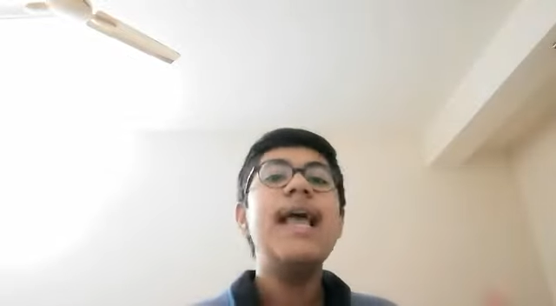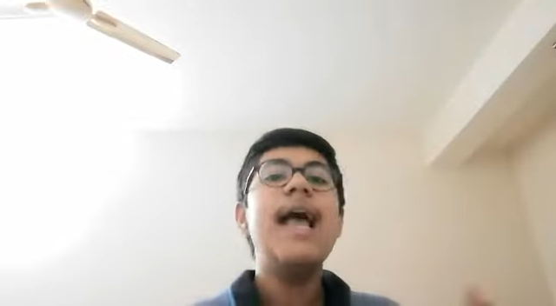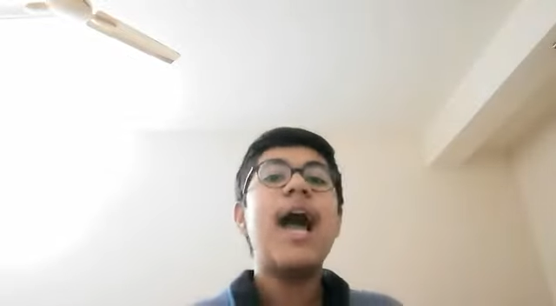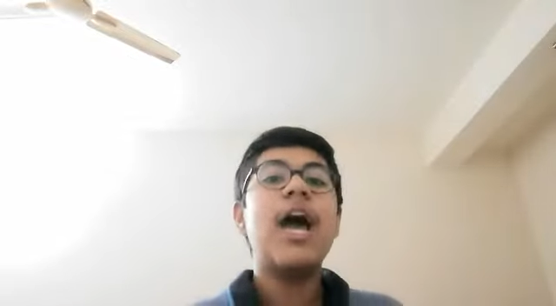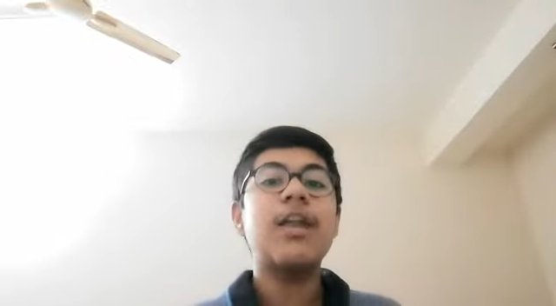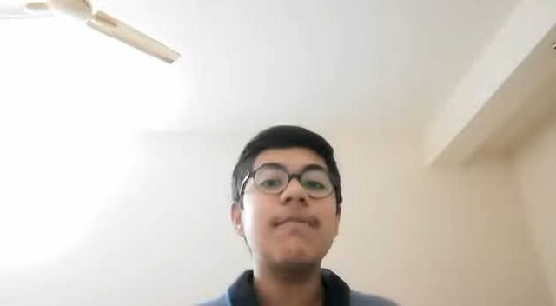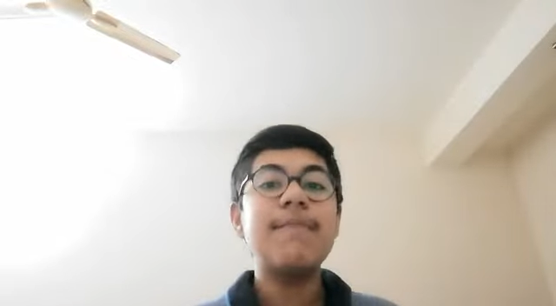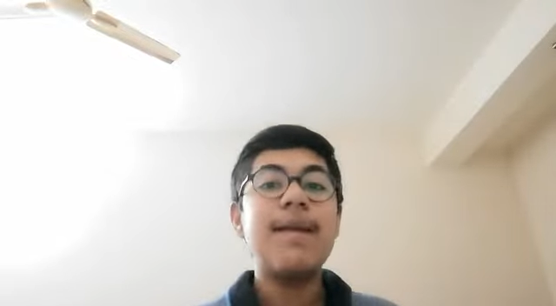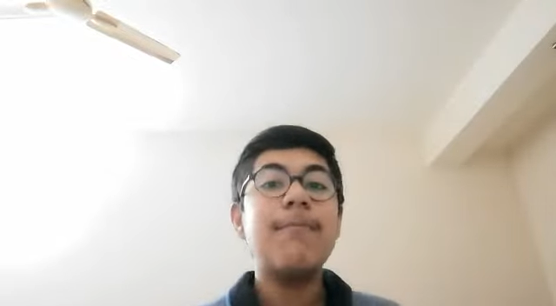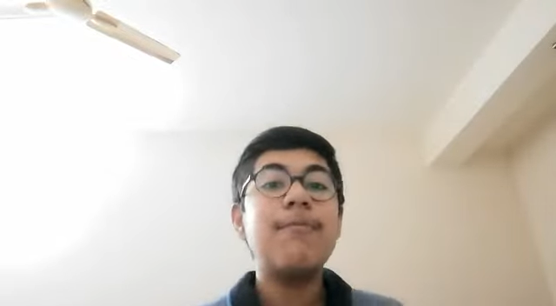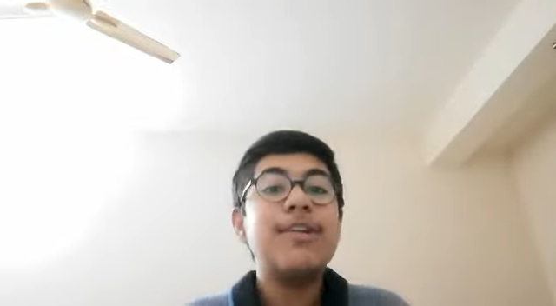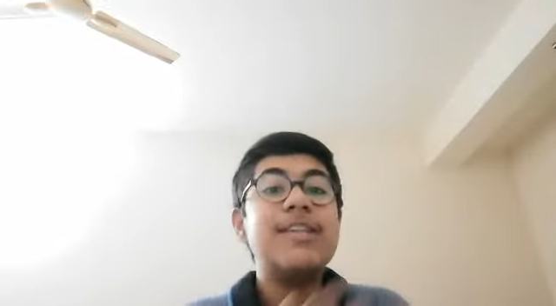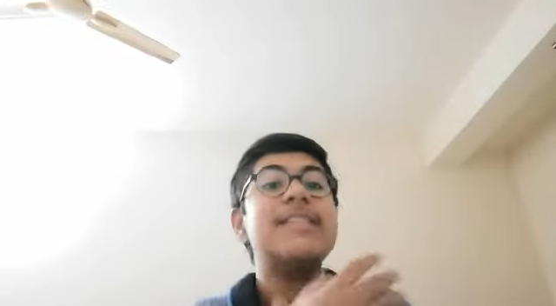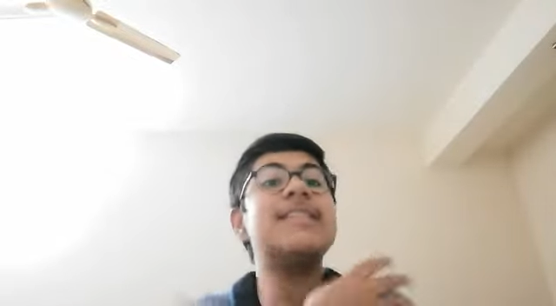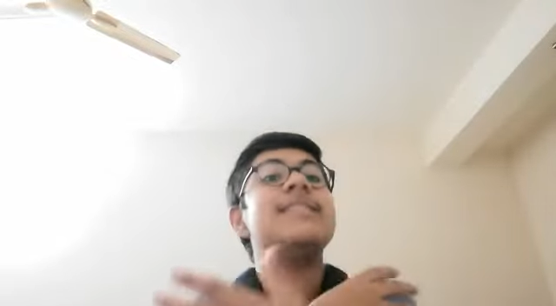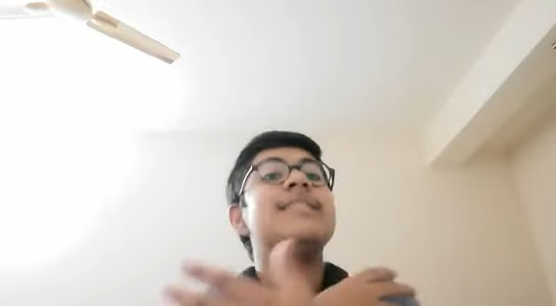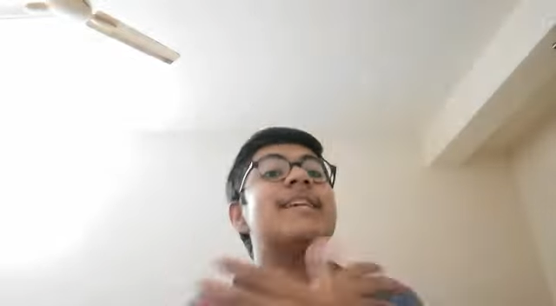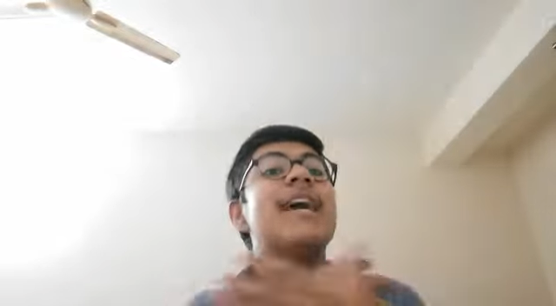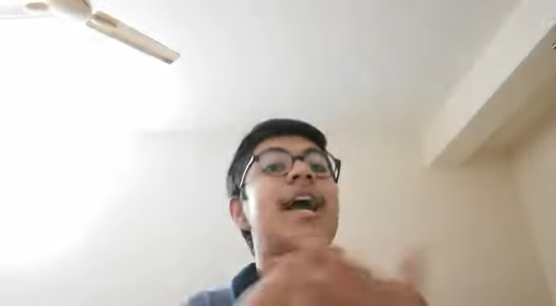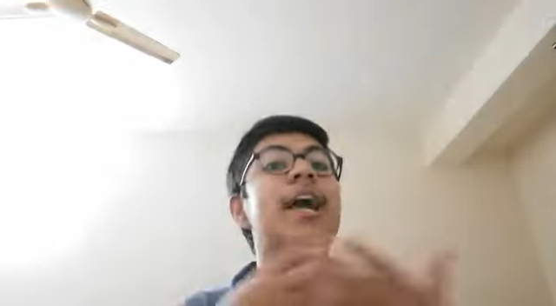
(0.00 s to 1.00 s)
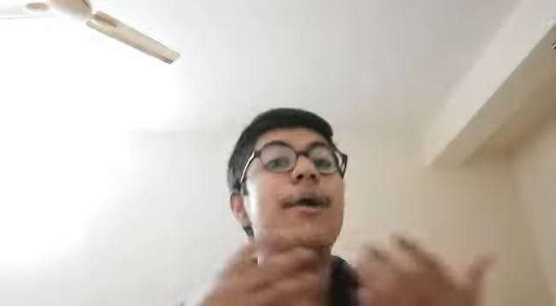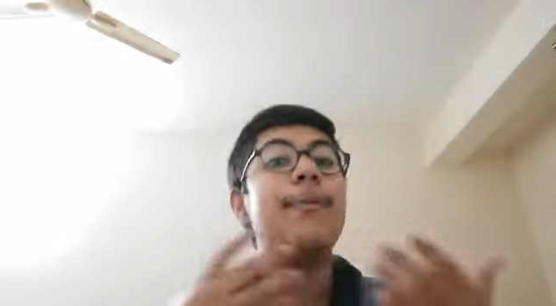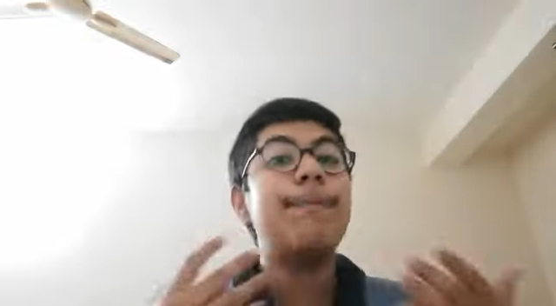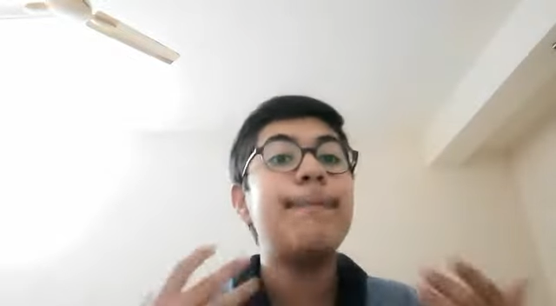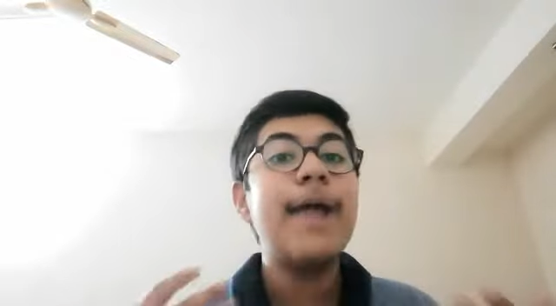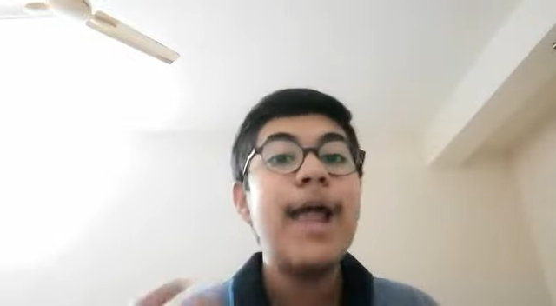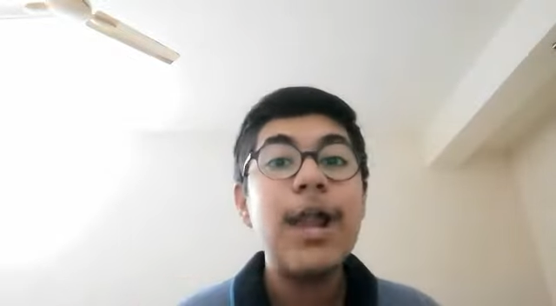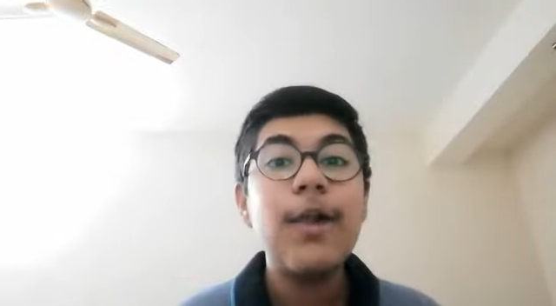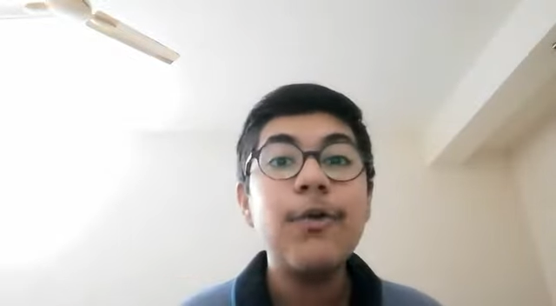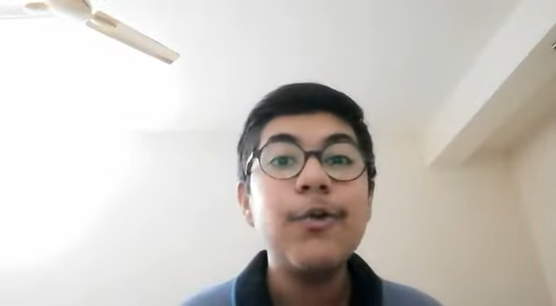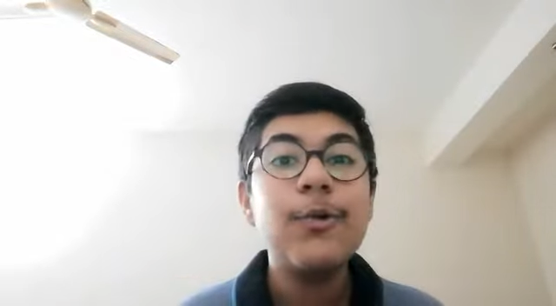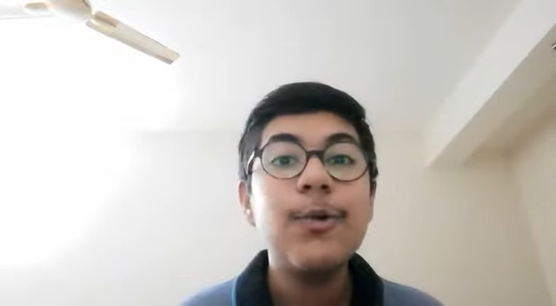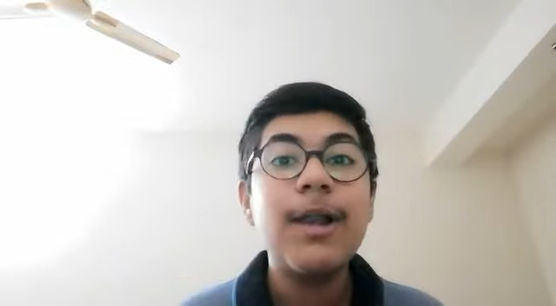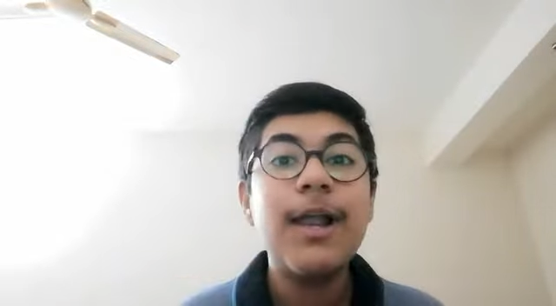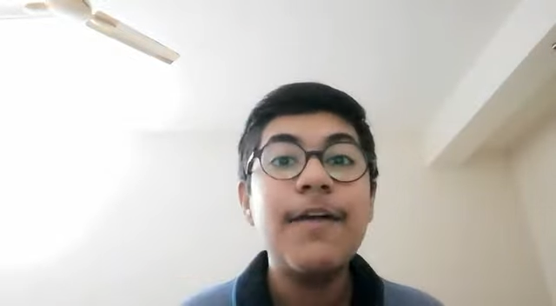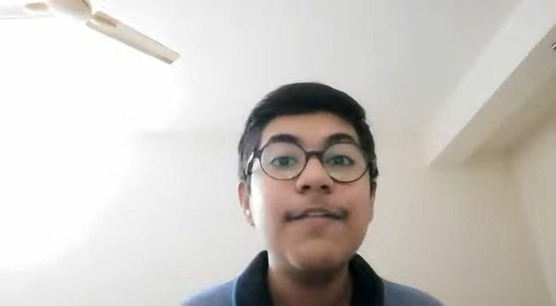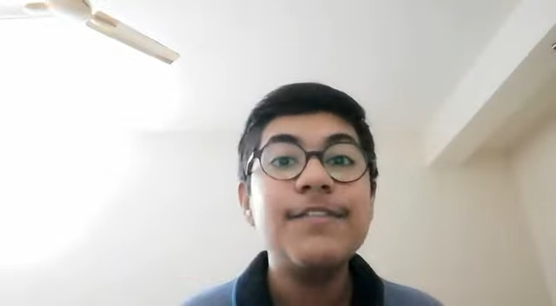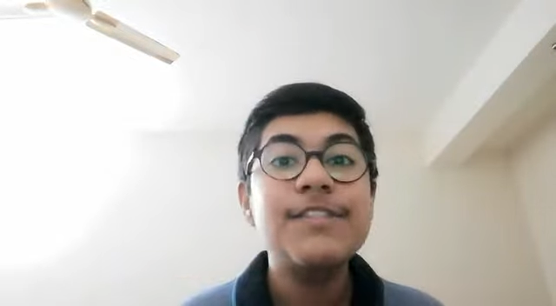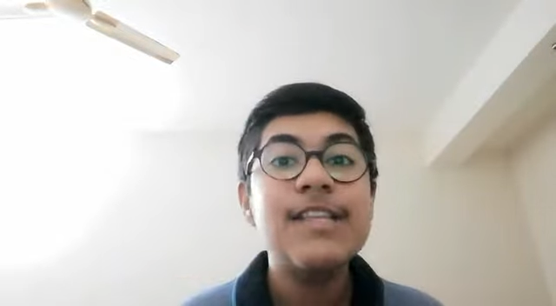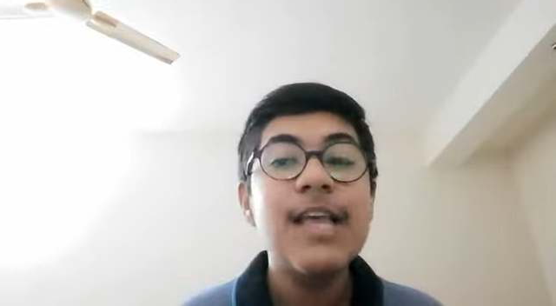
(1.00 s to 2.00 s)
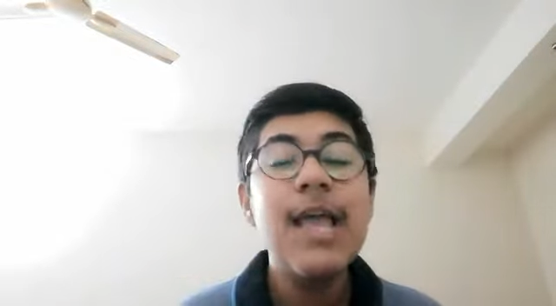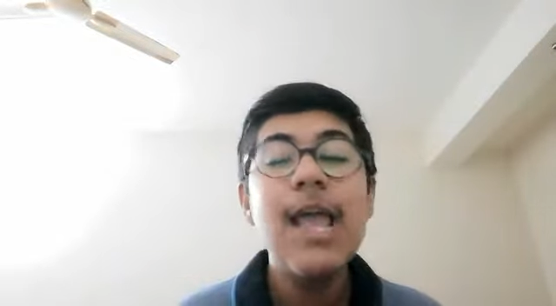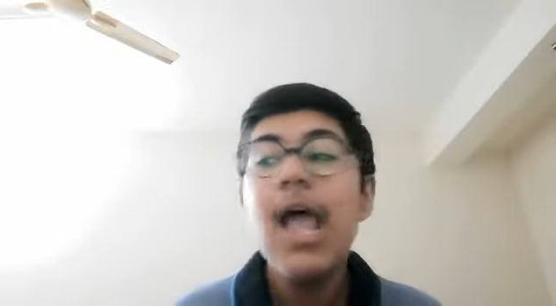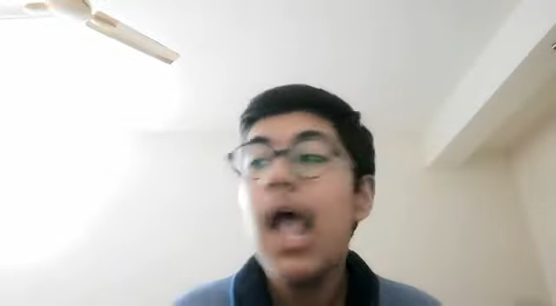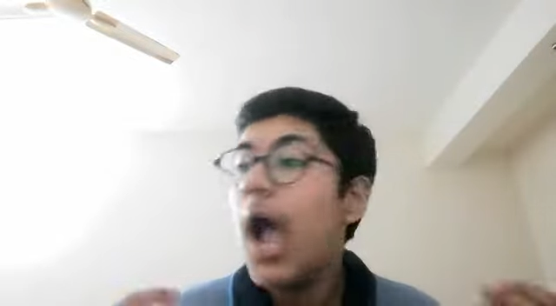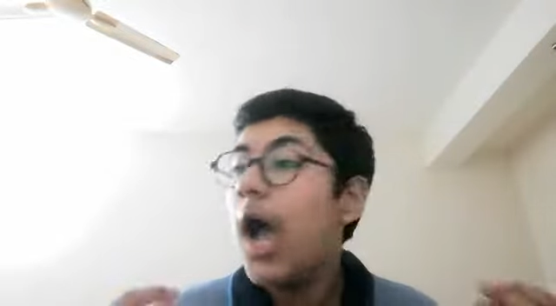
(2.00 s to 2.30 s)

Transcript: how to memorize entire paragraphs,